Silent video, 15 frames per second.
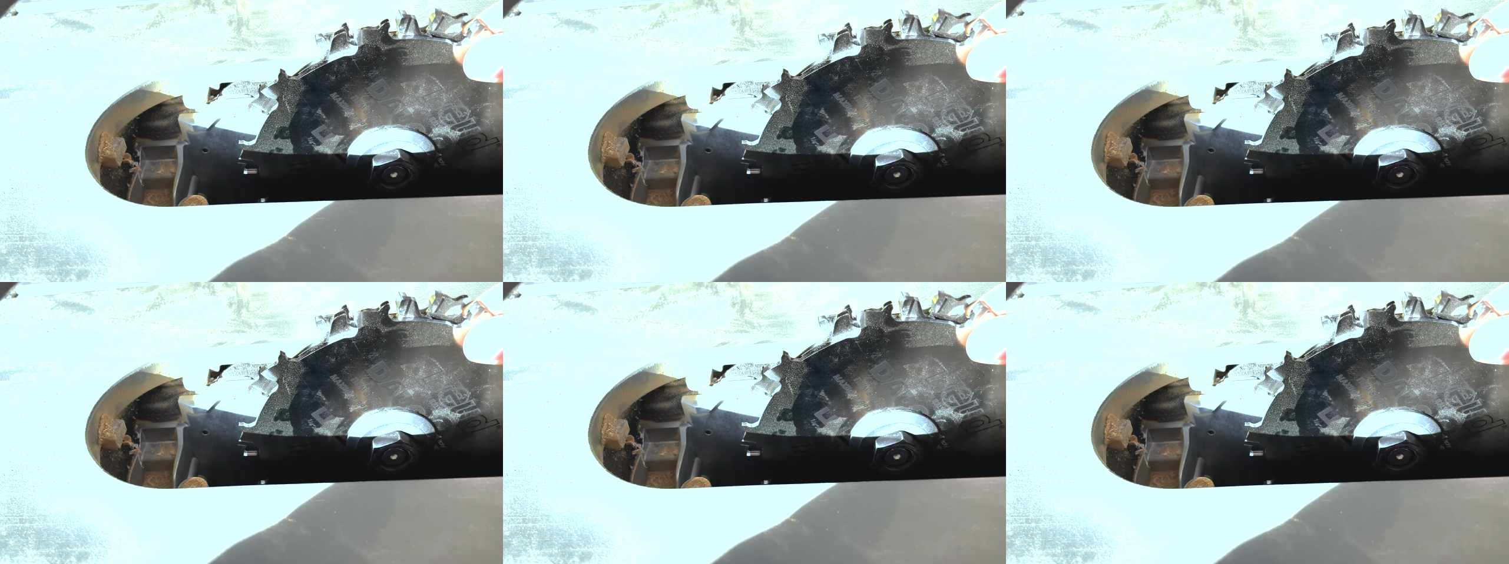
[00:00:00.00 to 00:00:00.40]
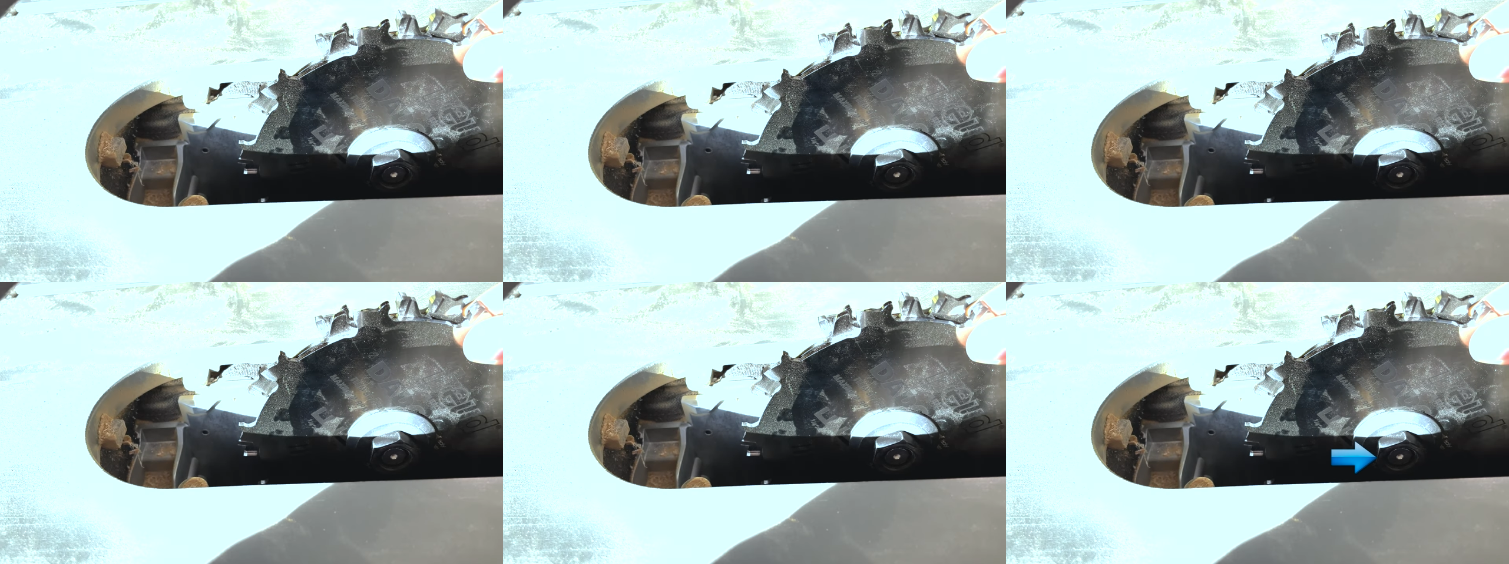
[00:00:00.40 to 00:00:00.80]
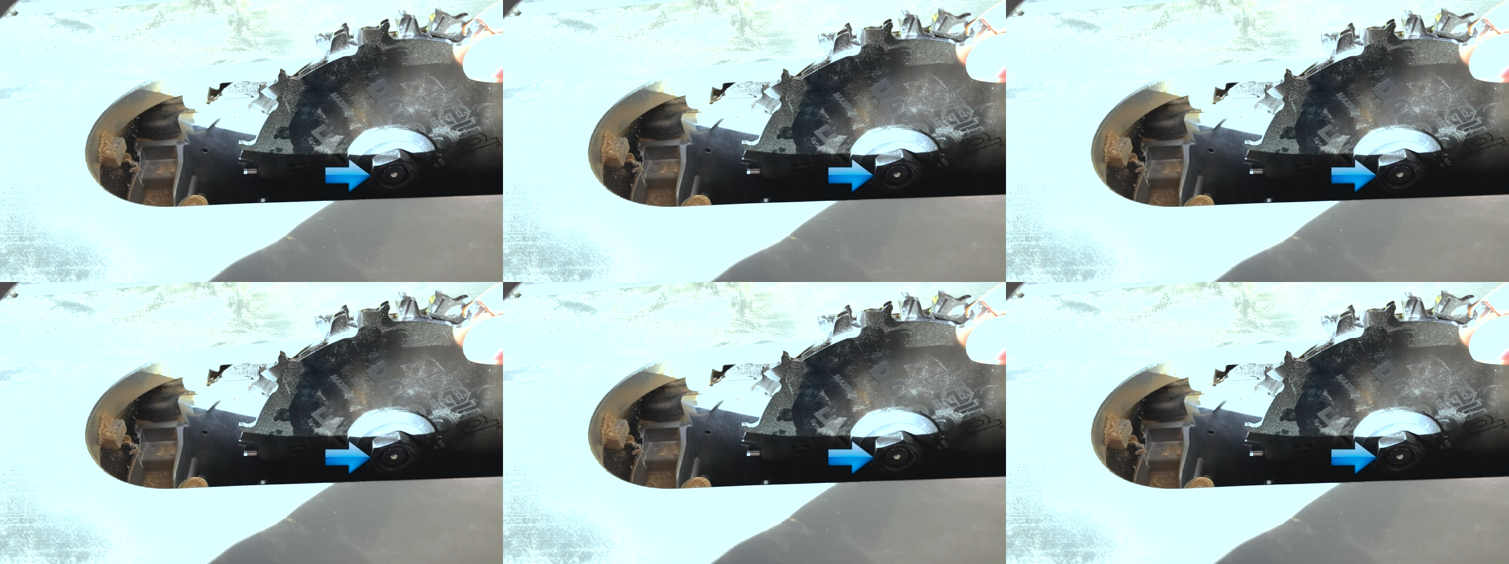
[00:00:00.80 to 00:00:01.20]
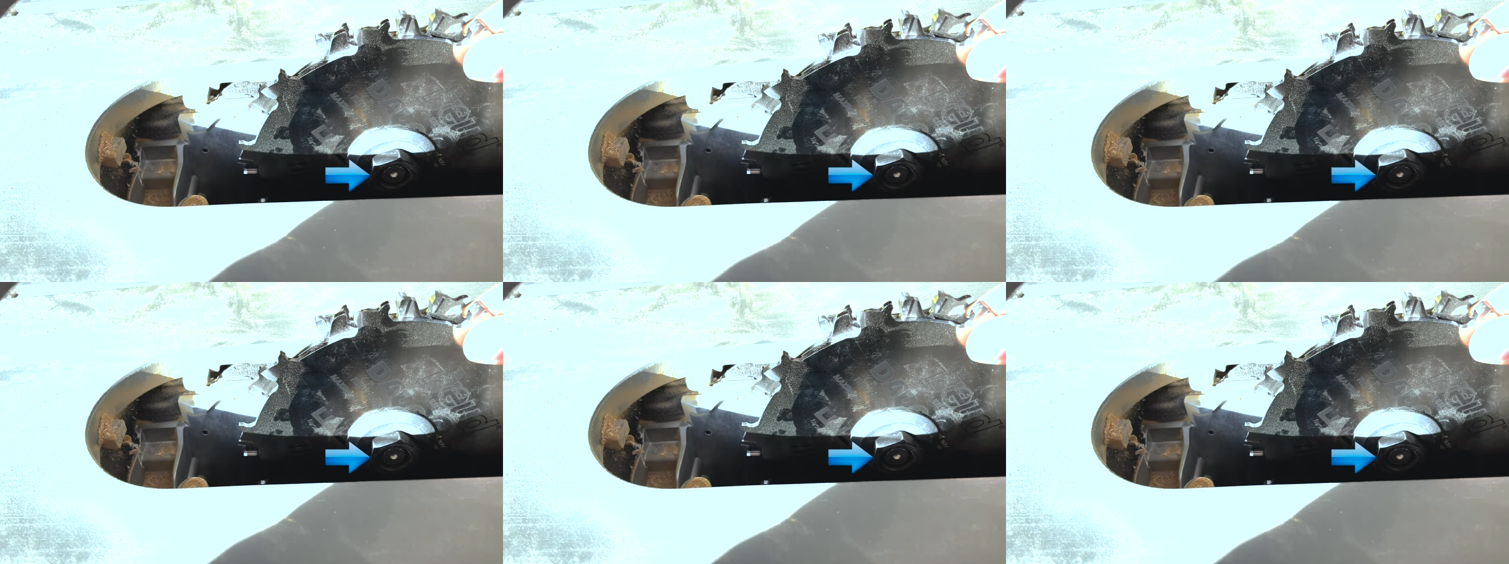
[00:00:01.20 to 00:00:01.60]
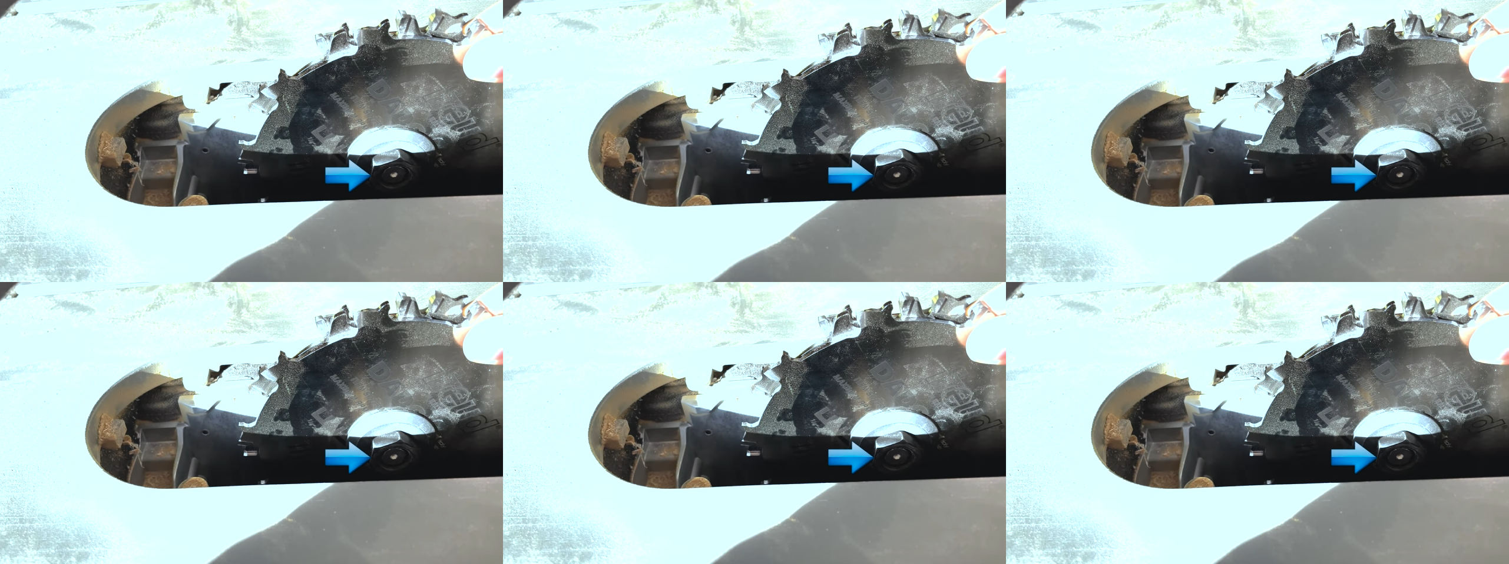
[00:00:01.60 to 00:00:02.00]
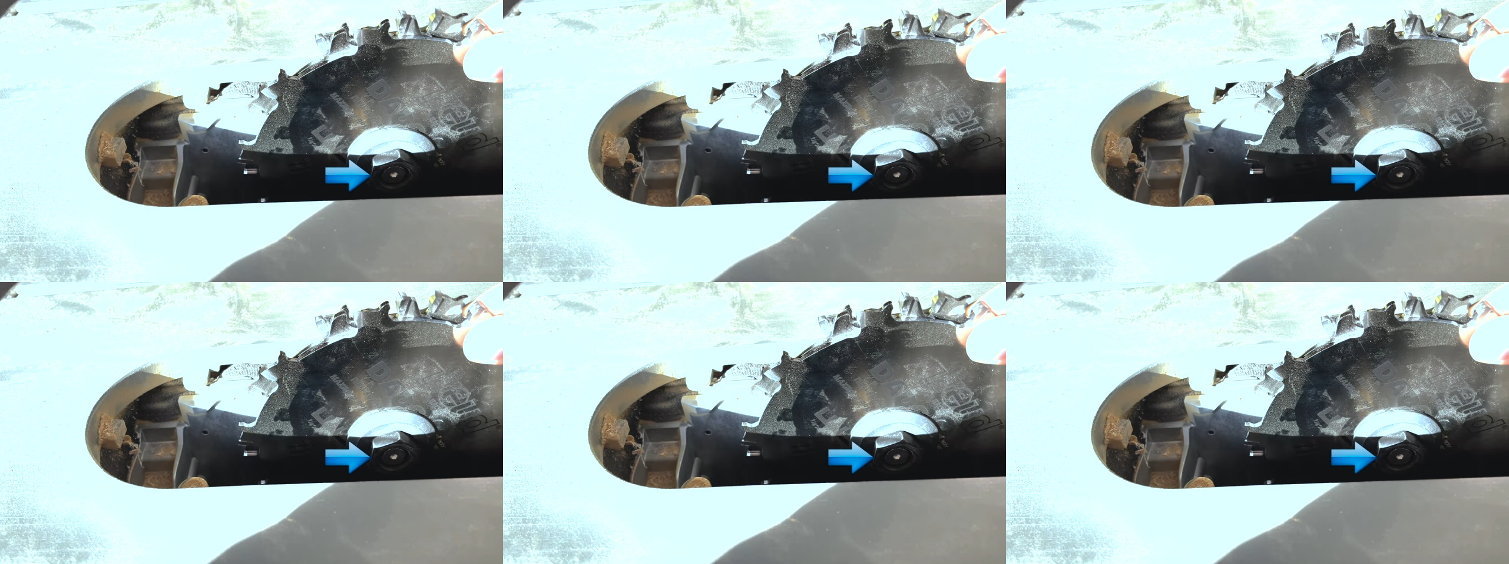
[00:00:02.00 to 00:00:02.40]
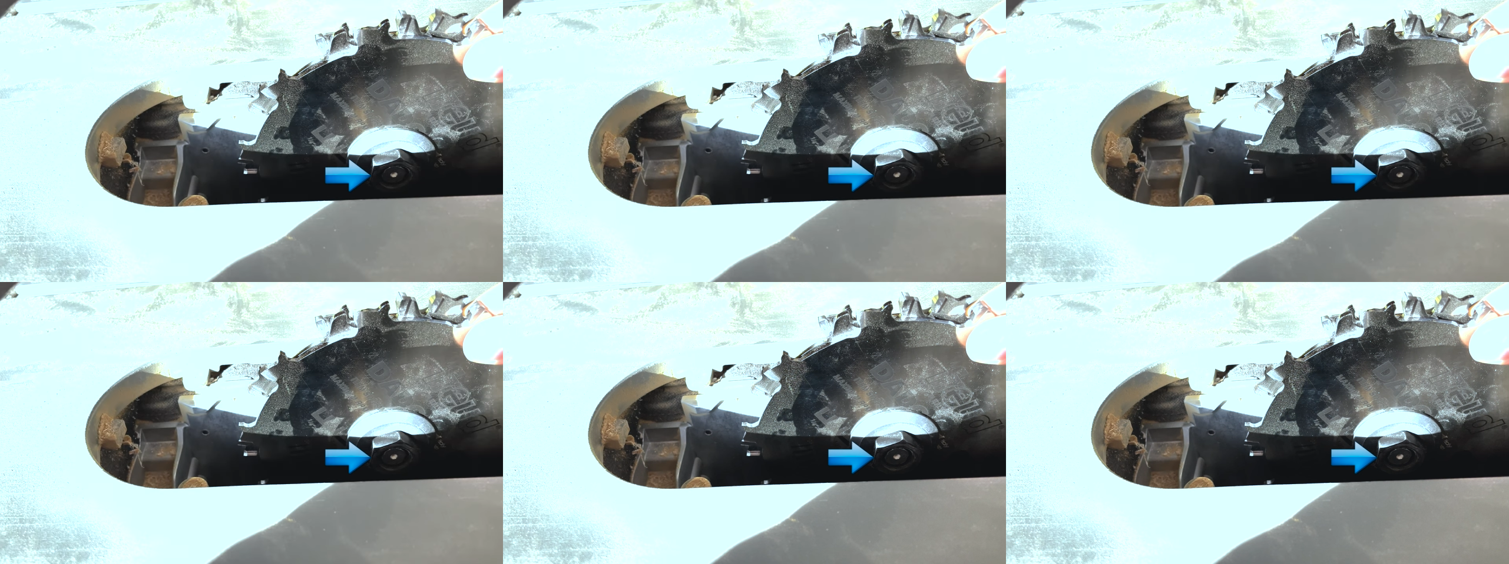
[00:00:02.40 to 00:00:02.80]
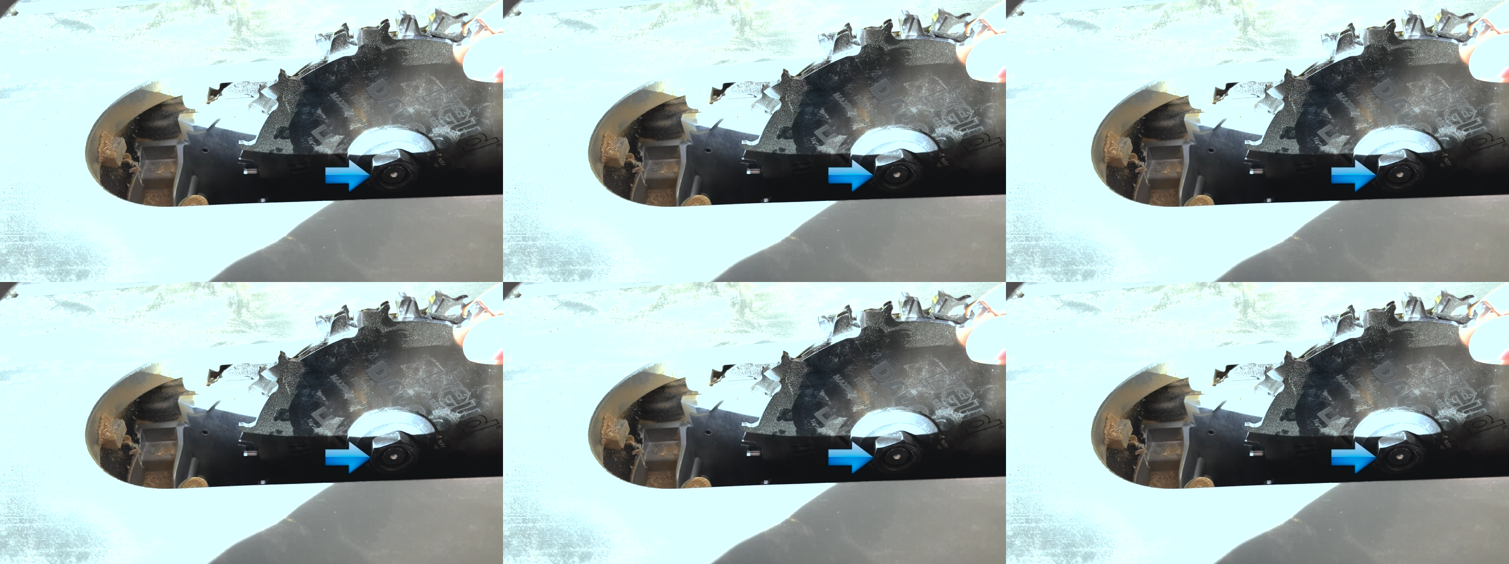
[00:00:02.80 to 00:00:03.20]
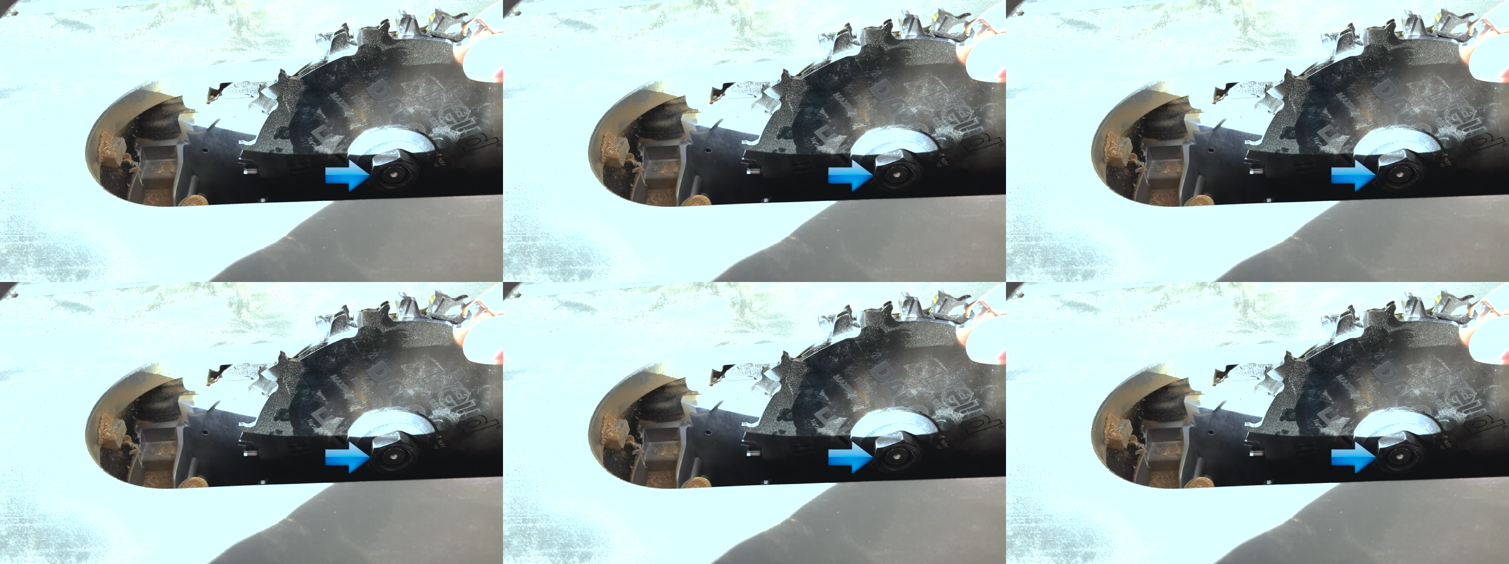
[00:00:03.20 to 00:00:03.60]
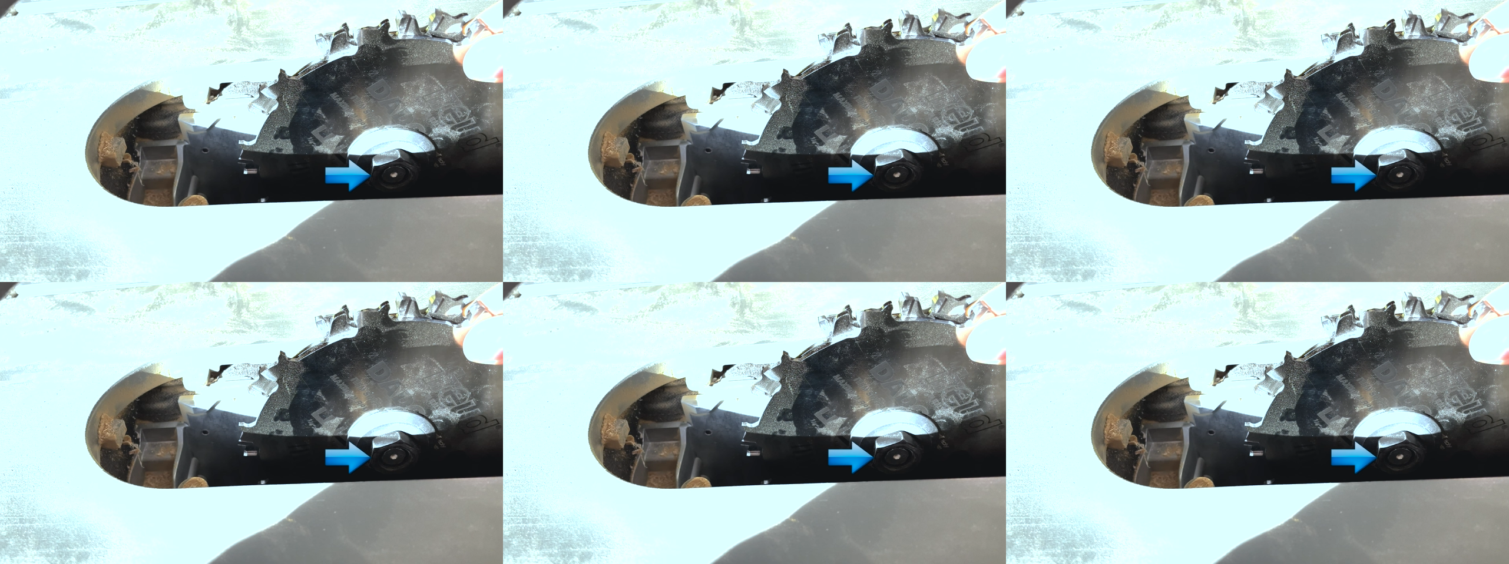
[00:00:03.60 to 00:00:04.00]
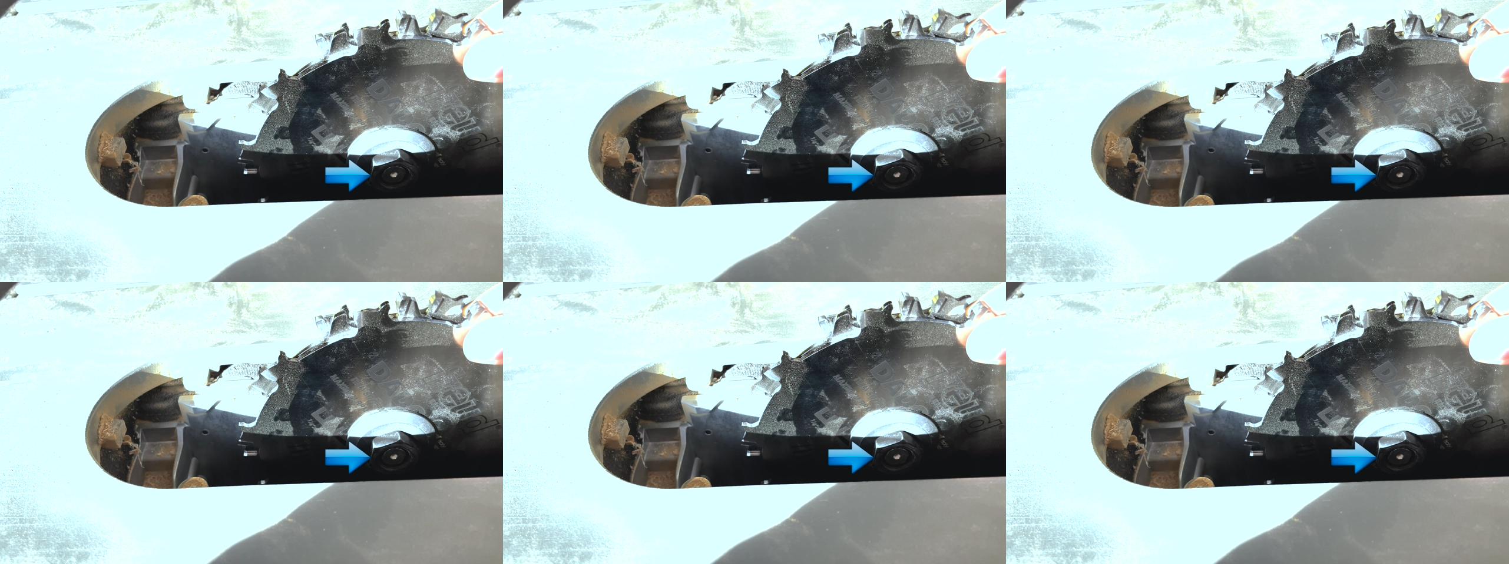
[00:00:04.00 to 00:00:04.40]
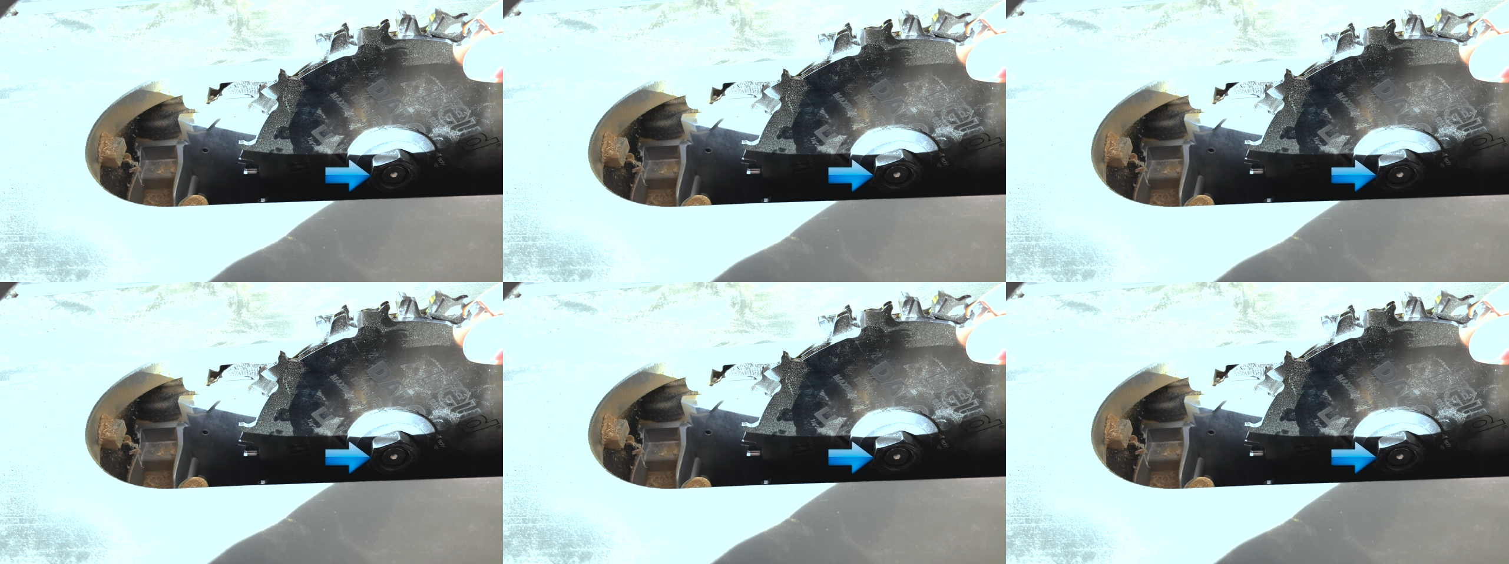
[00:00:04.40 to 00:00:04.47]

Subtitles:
No face is visible, so there are no lips to read.